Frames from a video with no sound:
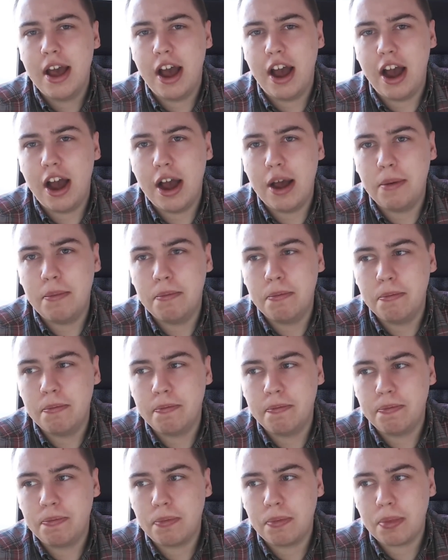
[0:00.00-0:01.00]

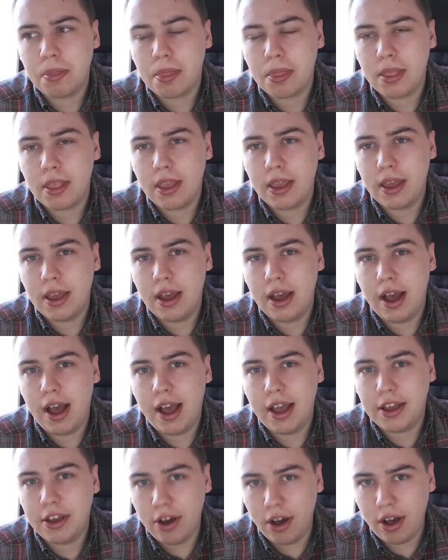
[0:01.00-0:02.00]

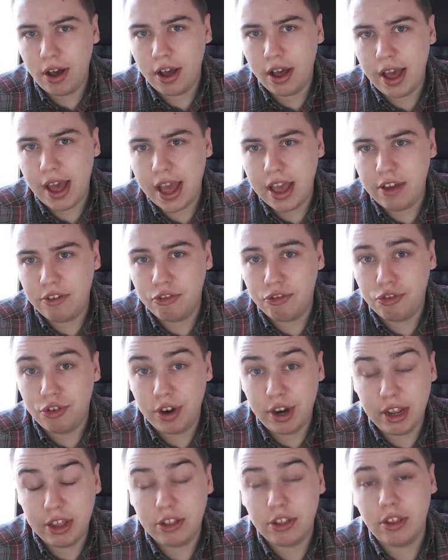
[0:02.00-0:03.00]
I got a
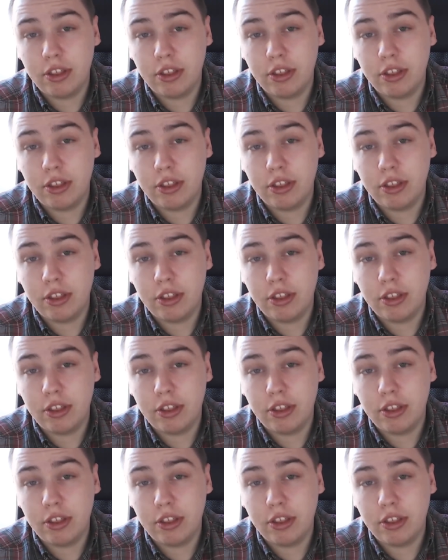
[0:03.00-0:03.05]
freeze,